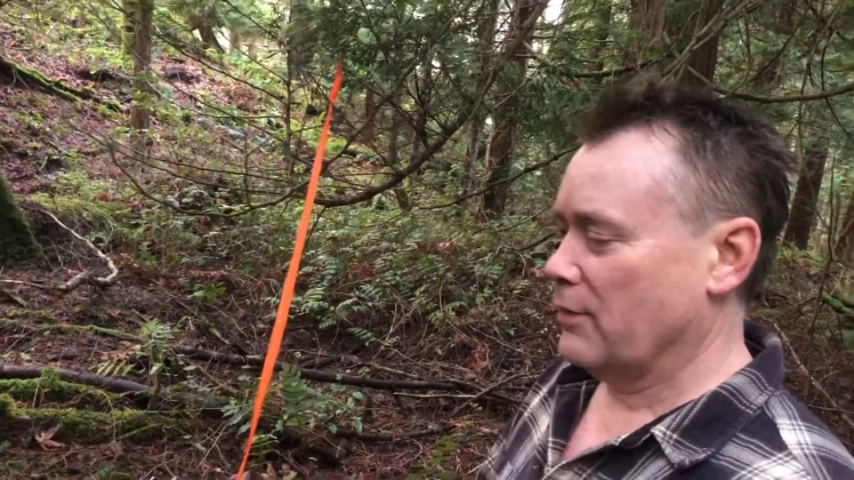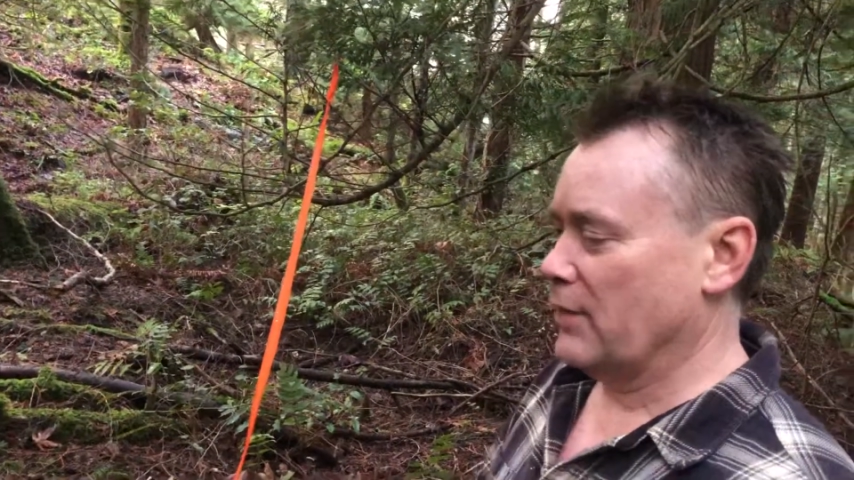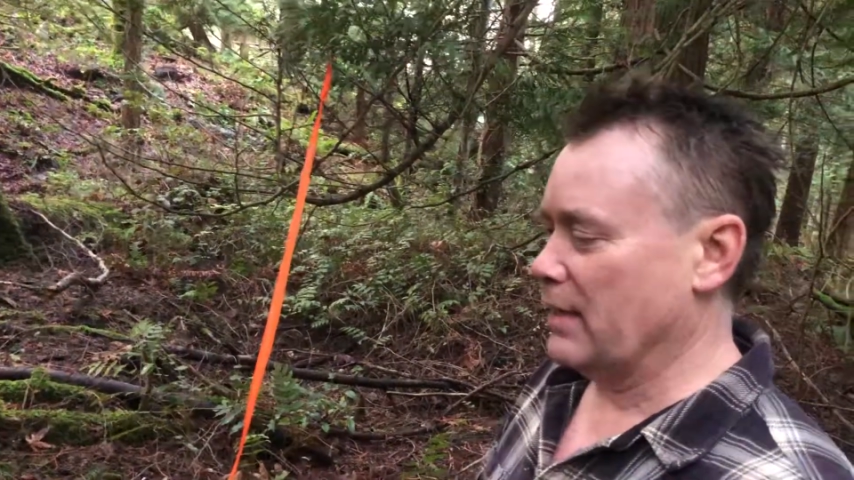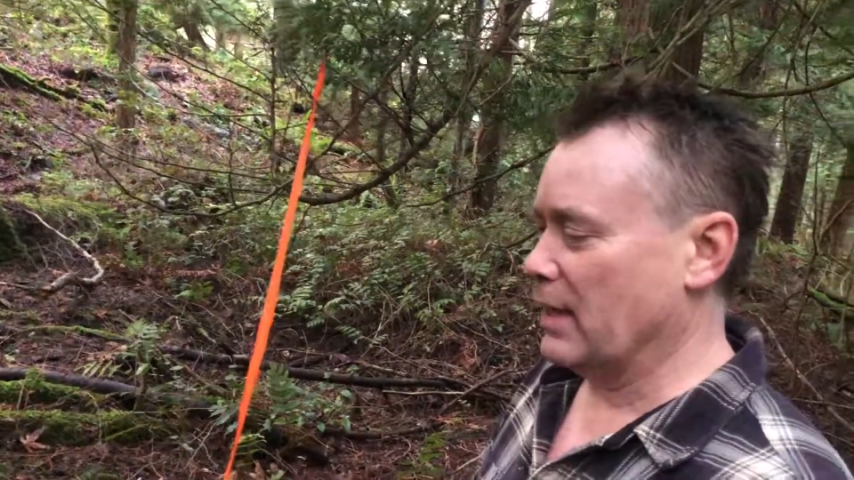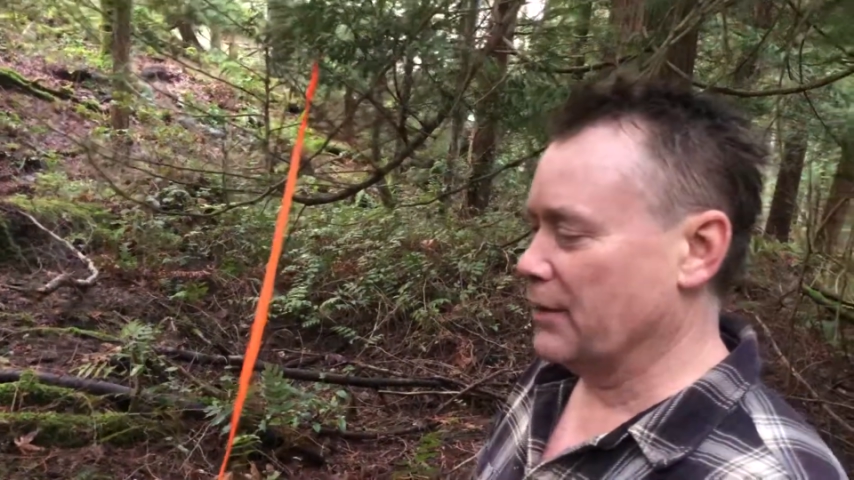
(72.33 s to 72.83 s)

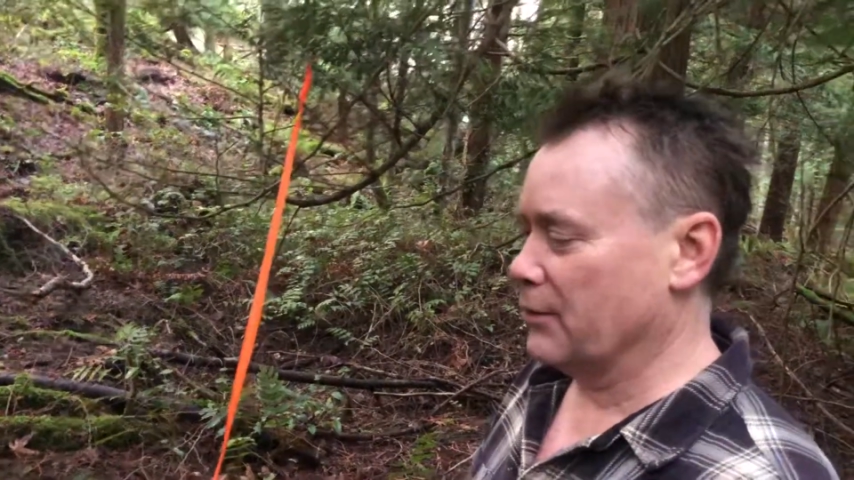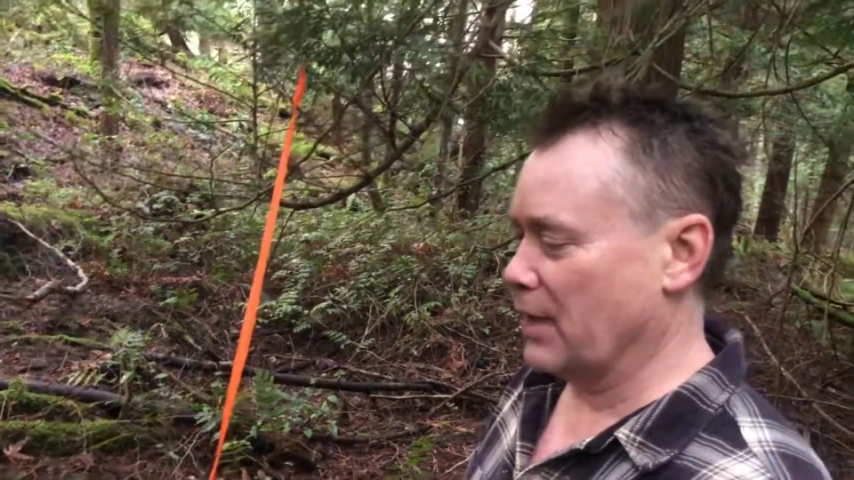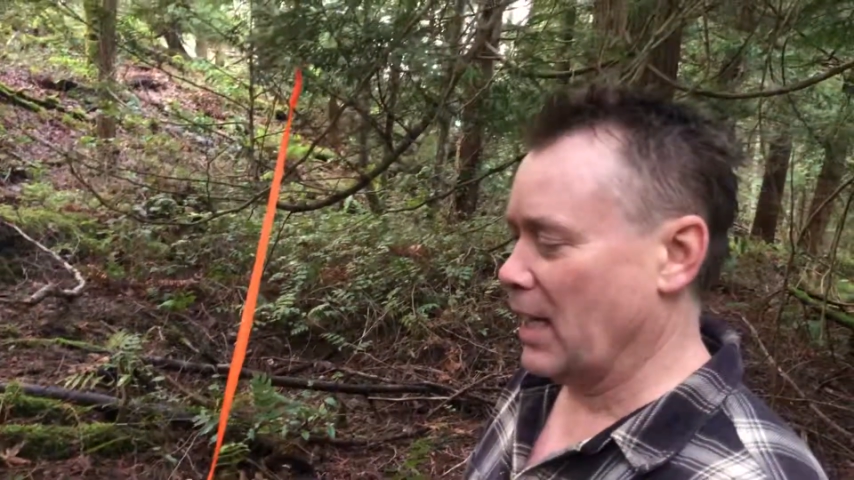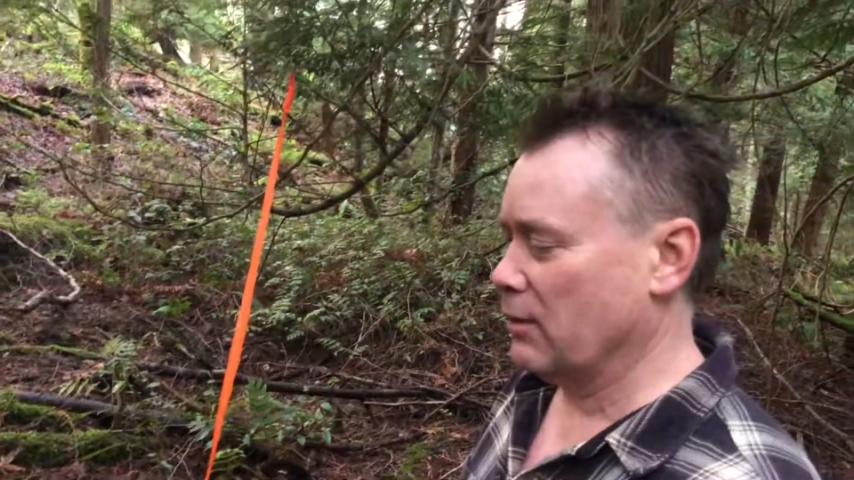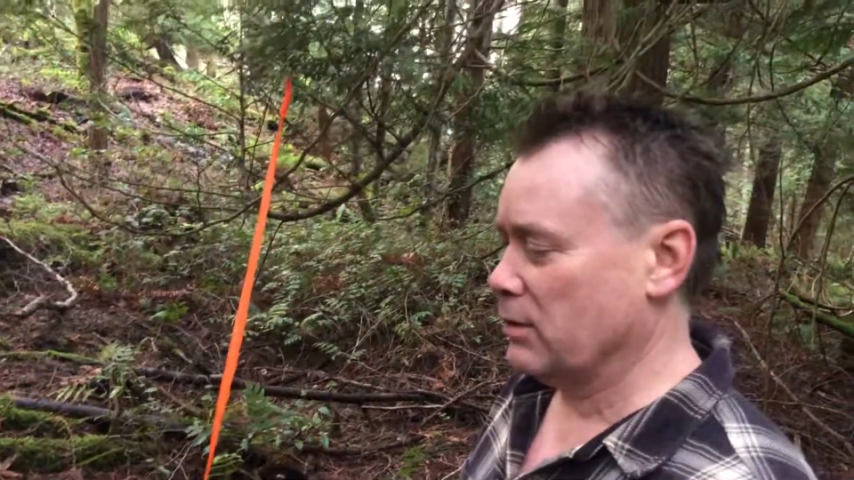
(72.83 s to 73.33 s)
then under
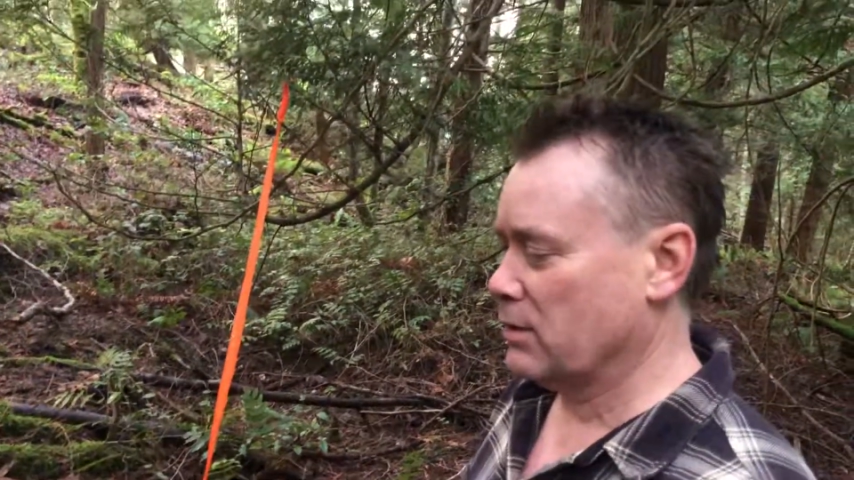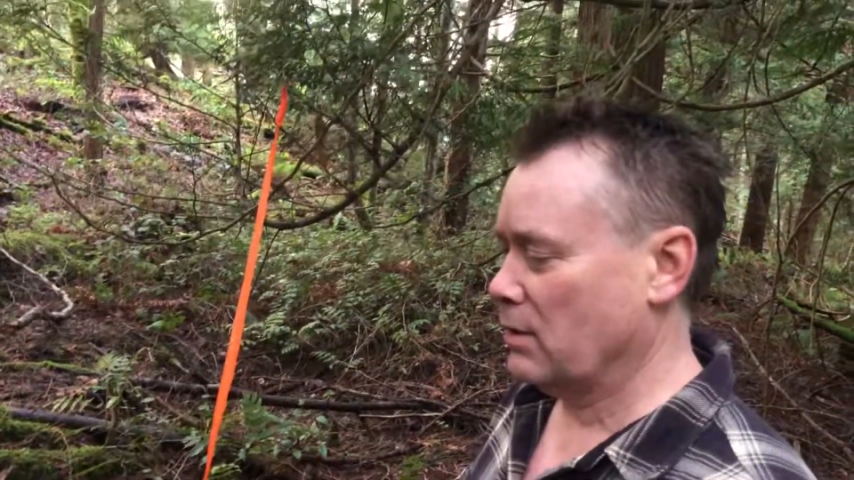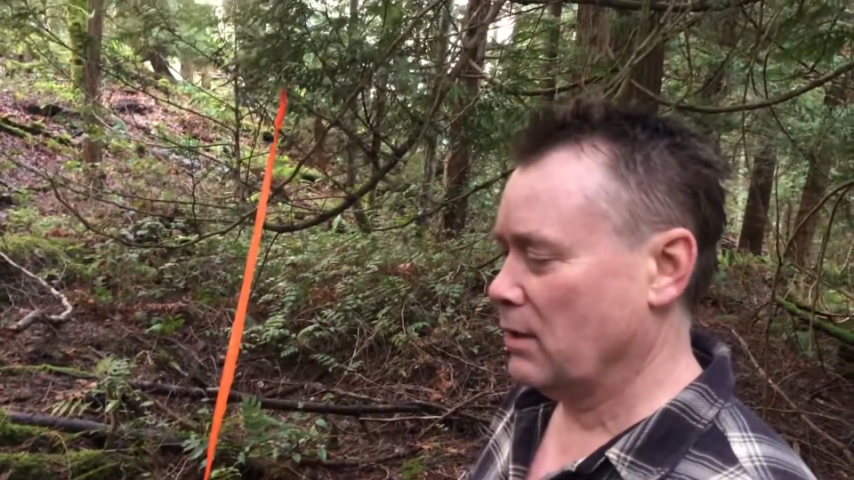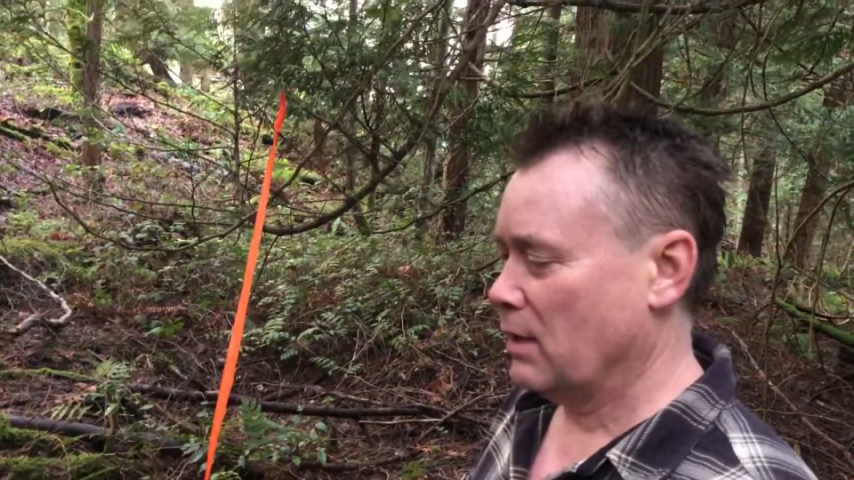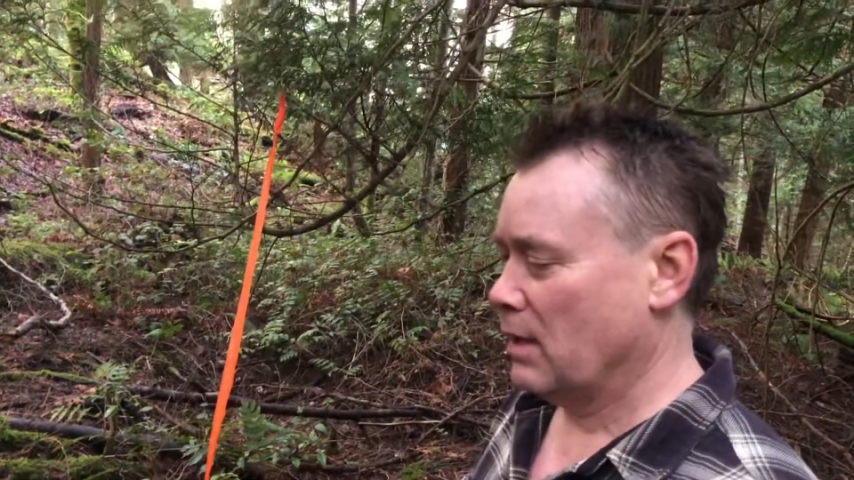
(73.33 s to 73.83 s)
the house,